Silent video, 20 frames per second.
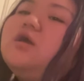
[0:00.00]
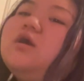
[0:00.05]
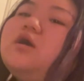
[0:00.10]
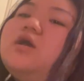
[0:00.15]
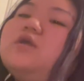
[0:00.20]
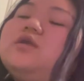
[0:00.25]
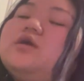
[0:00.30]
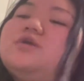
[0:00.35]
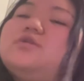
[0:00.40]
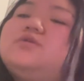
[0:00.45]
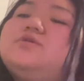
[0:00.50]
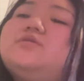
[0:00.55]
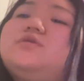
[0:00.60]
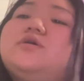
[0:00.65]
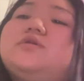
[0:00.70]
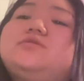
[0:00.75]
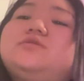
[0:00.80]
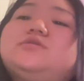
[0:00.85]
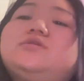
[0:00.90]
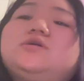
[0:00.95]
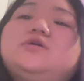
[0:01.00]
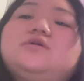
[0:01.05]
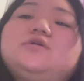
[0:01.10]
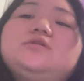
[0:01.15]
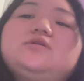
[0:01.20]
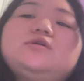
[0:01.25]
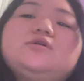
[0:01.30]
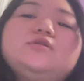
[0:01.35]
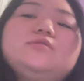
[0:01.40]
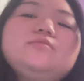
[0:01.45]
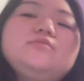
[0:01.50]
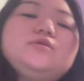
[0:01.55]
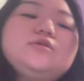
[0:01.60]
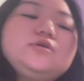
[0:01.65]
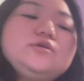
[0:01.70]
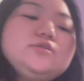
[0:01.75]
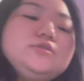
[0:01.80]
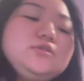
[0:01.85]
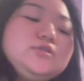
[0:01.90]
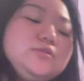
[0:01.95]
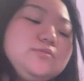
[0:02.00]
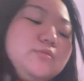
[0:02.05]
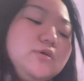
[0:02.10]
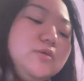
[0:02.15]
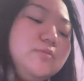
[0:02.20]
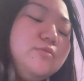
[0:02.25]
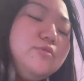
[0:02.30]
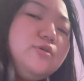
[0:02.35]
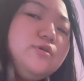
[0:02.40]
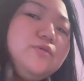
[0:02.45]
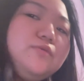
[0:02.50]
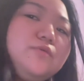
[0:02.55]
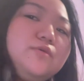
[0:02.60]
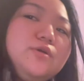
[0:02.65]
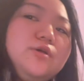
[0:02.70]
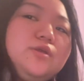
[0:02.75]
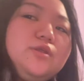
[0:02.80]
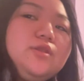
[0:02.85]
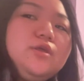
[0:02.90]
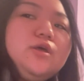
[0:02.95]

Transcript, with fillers: And I do have to talk to him because he's my boyfriend.